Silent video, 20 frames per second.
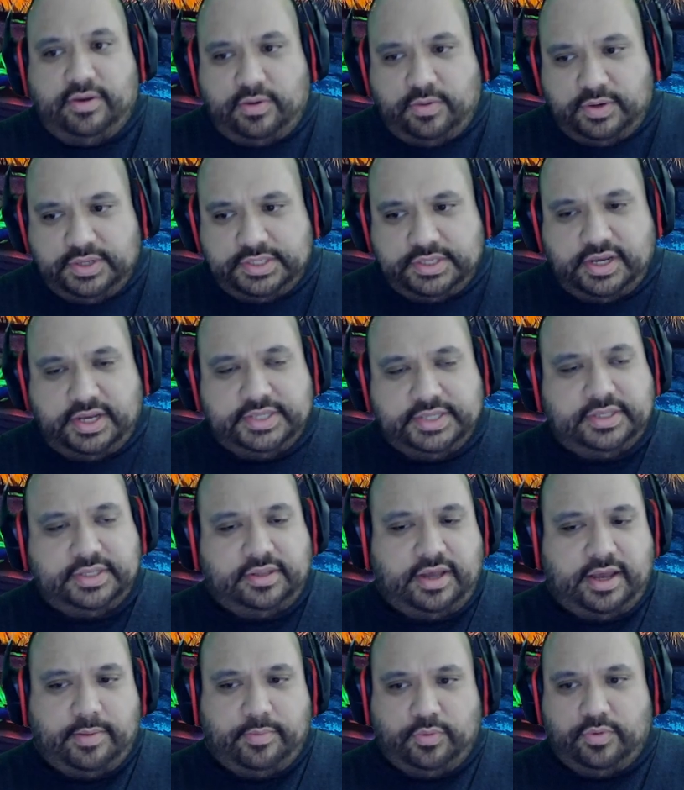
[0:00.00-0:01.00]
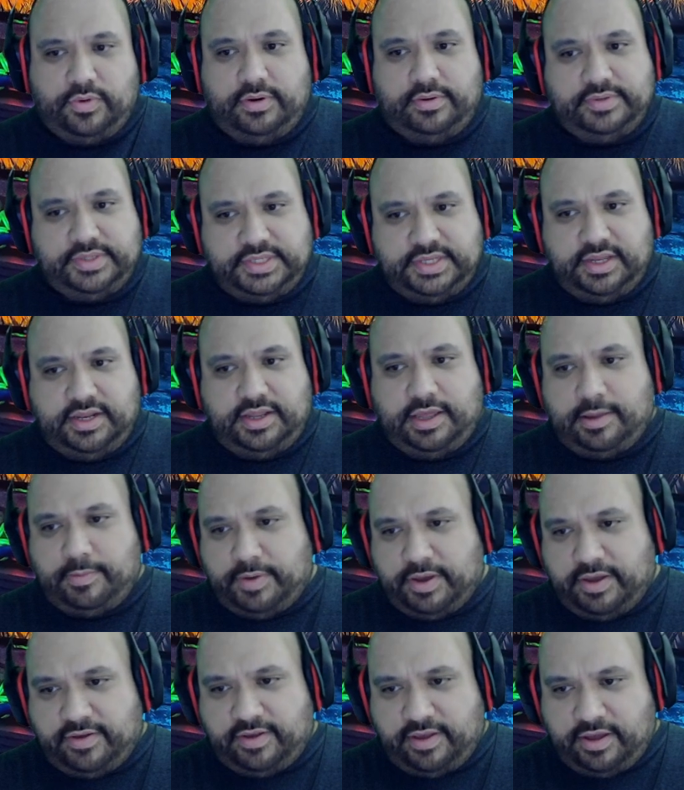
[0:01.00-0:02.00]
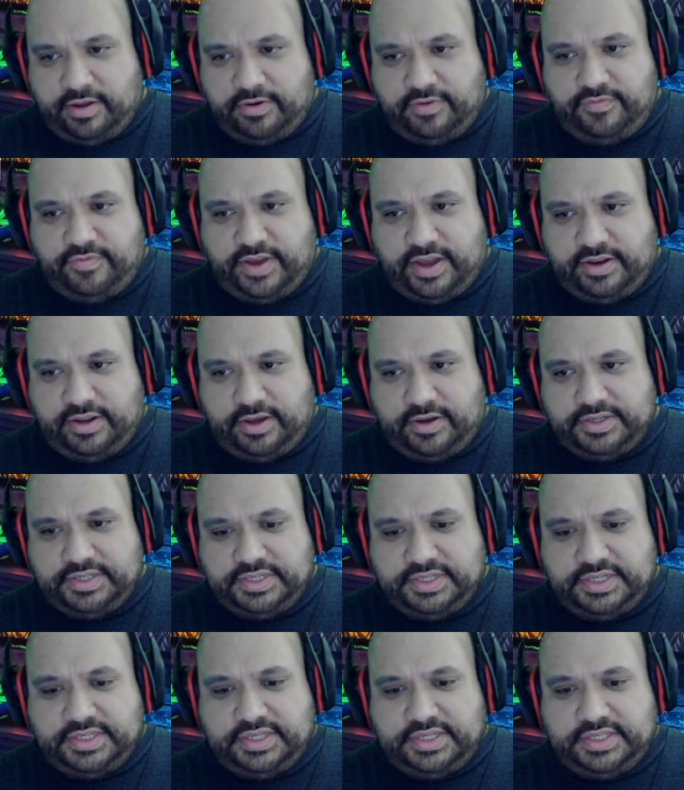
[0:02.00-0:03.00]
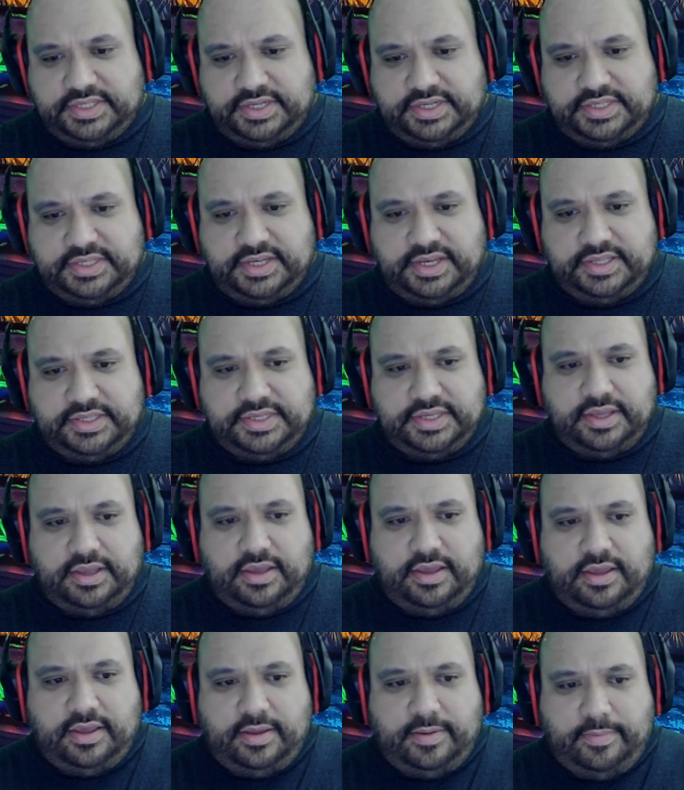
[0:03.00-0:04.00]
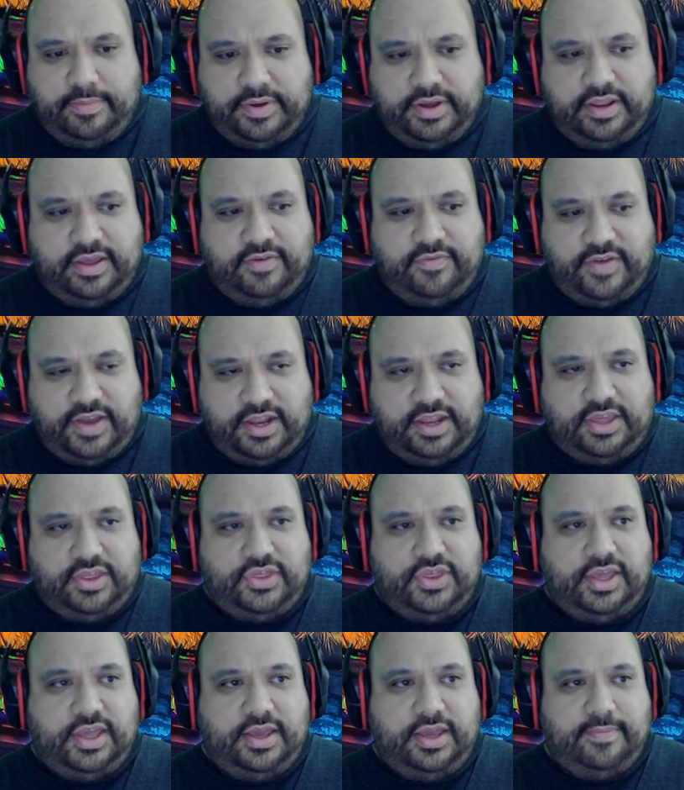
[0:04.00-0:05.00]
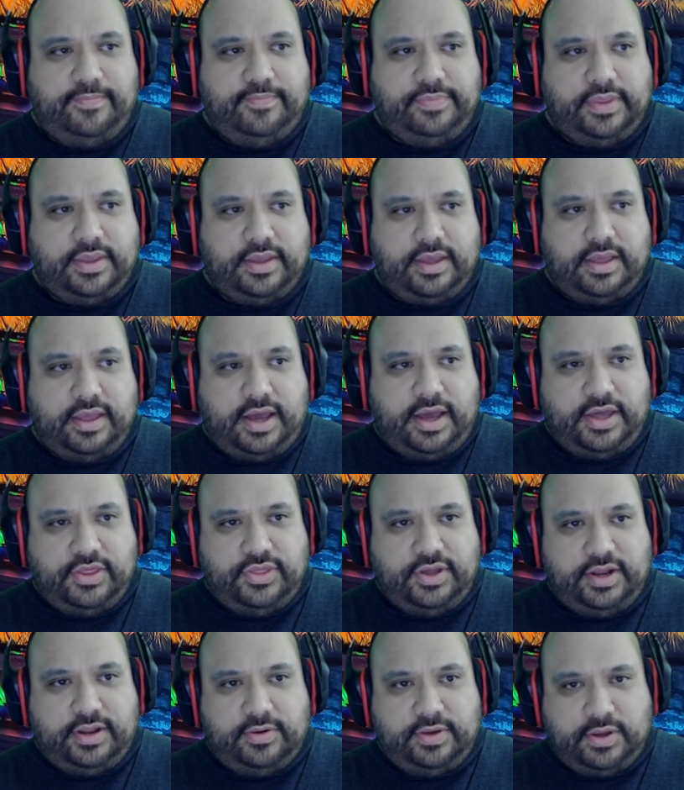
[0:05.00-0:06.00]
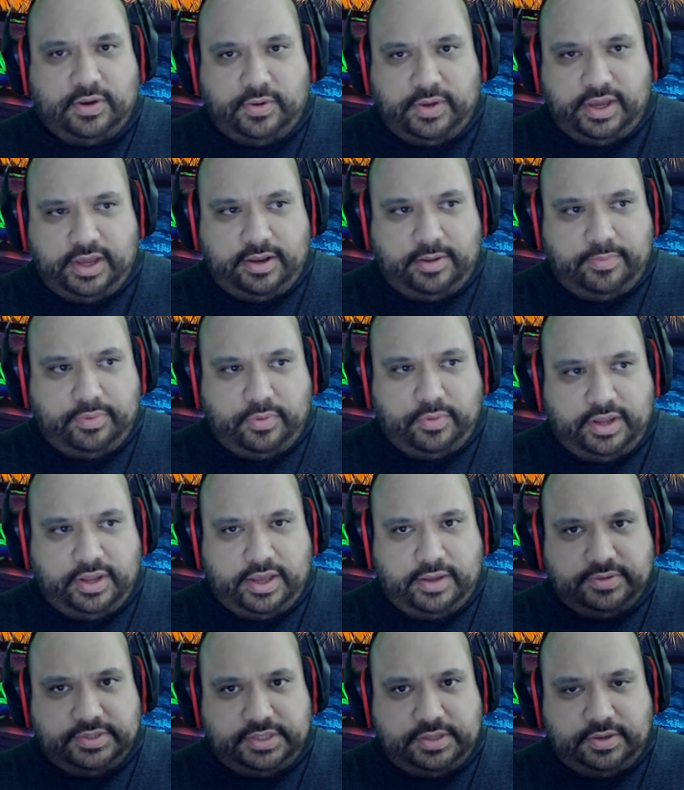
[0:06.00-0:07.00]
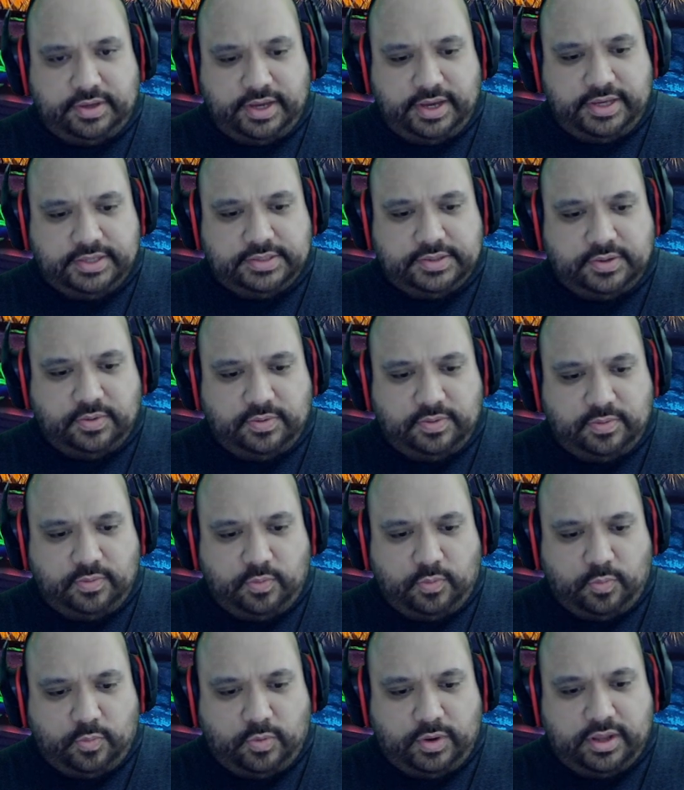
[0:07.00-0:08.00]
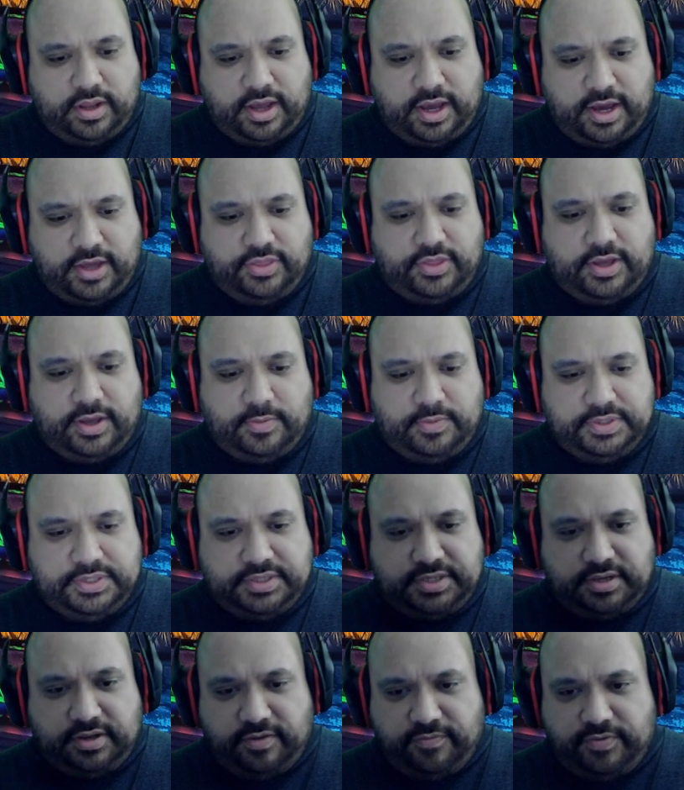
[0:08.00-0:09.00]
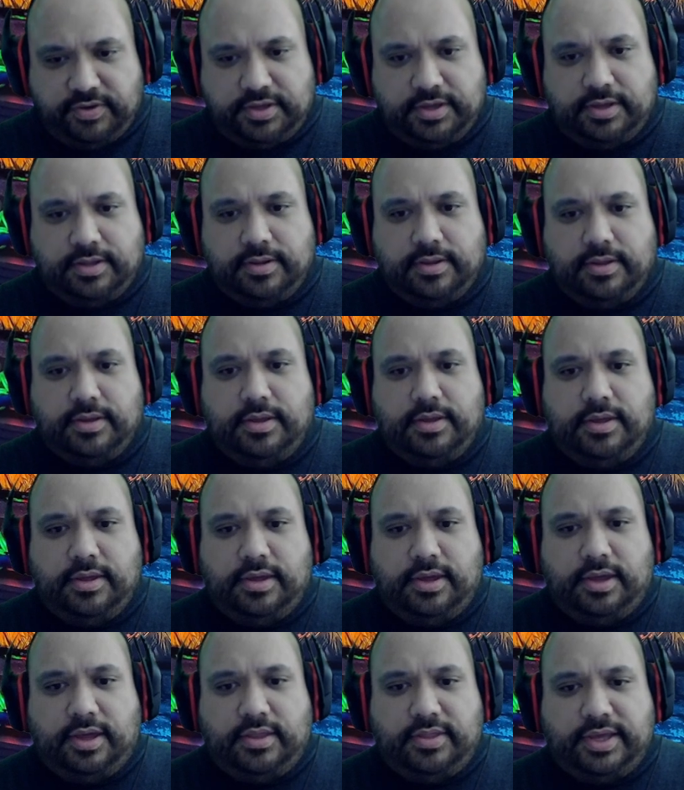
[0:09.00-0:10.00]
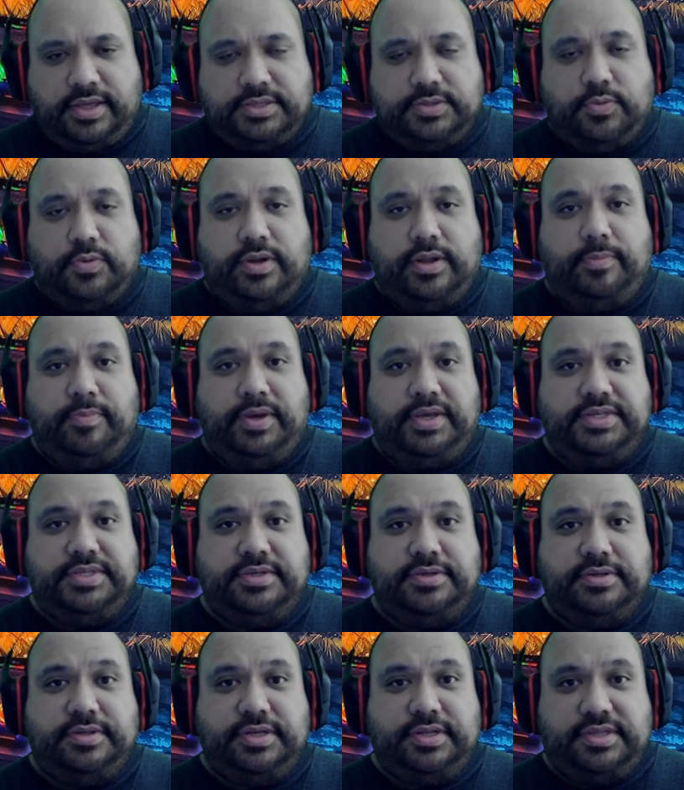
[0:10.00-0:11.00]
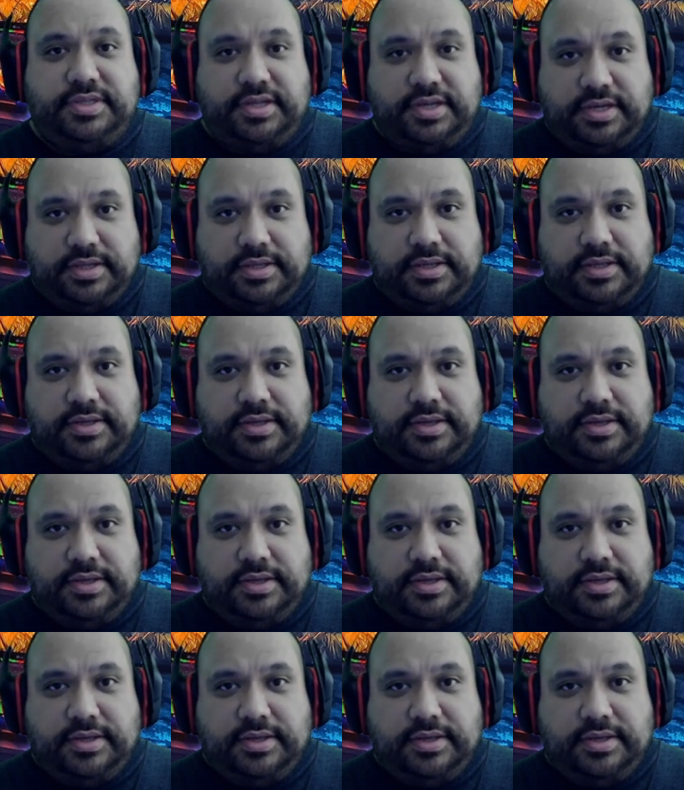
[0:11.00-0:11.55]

course, costs a lot more, sitting at about $105.66, but if anything, I thought I'd go ahead and out to you guys what I thought was significant, and that's what I basically did.